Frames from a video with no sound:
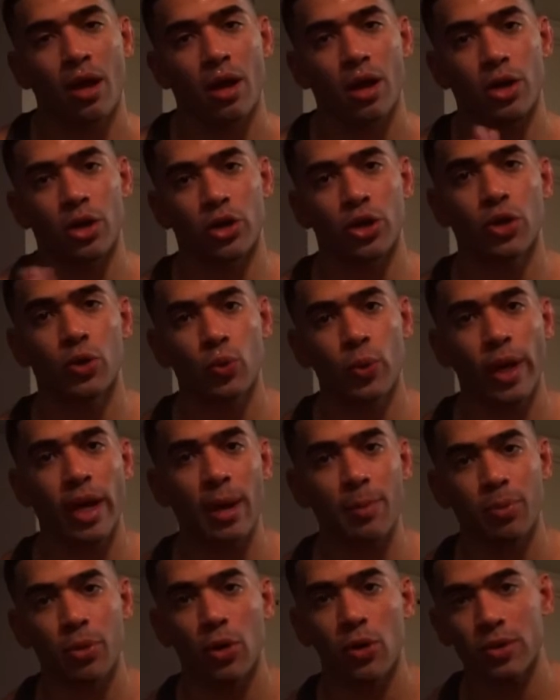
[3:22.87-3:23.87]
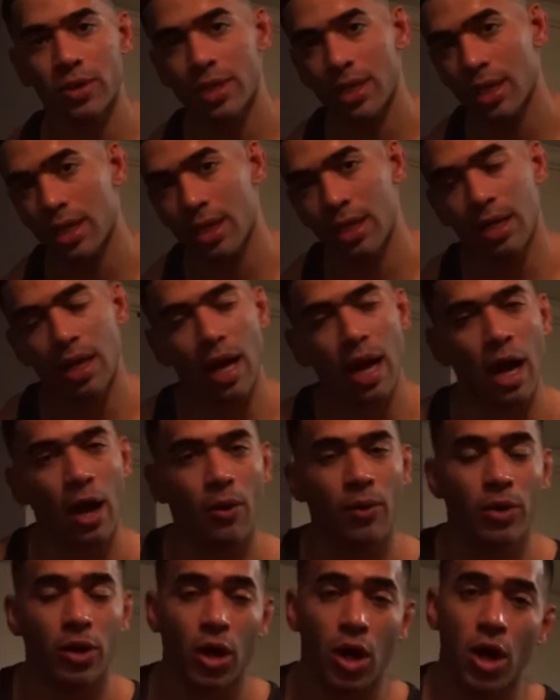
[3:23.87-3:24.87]
a good whey protein, I
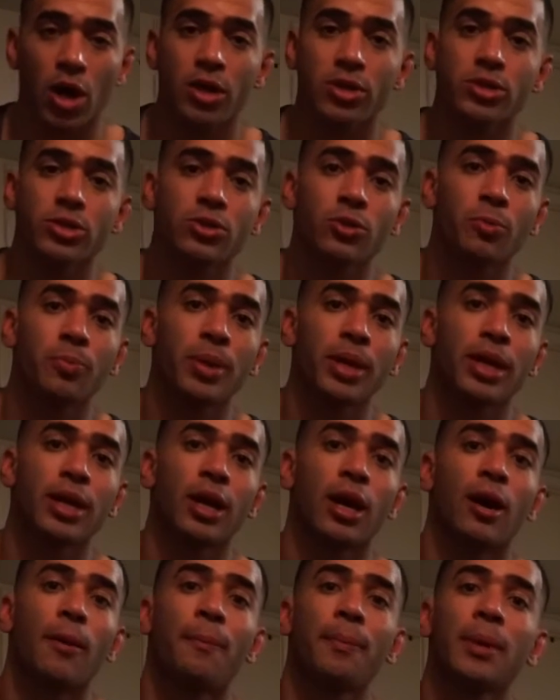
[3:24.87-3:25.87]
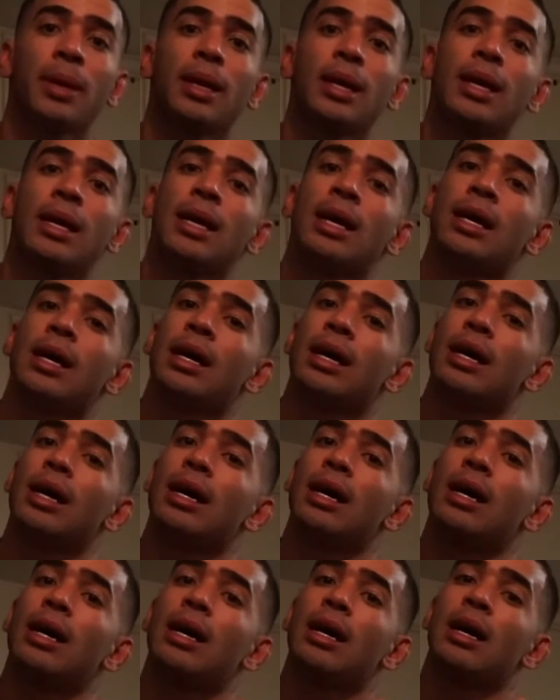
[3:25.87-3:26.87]
would also pick up
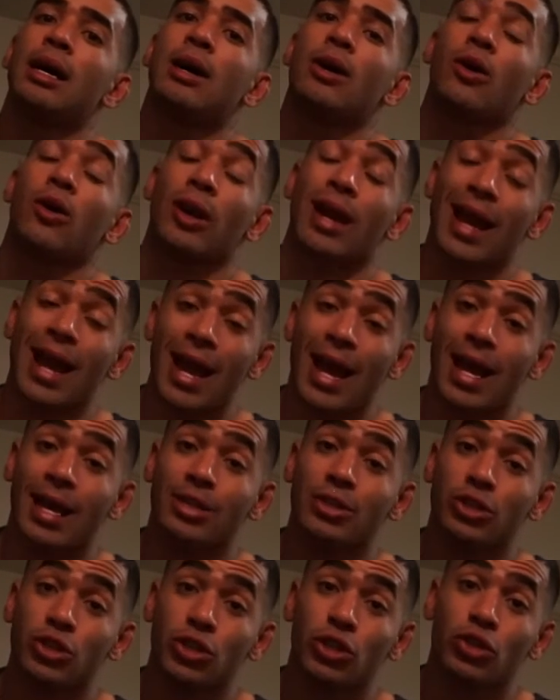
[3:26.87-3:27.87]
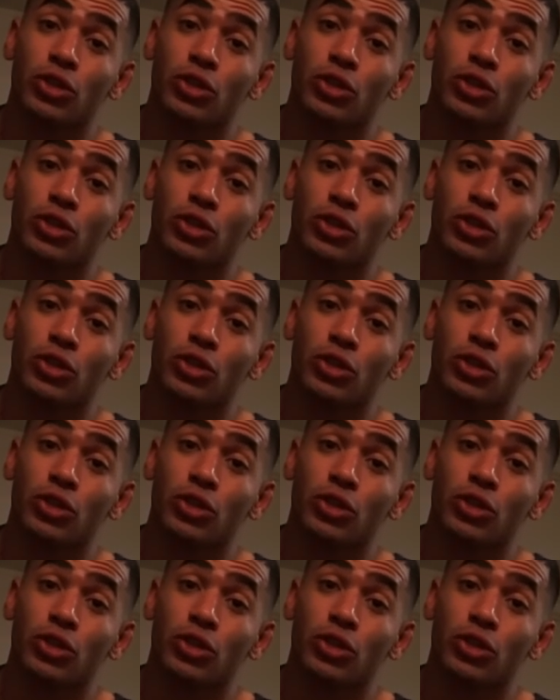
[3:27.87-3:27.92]
or add to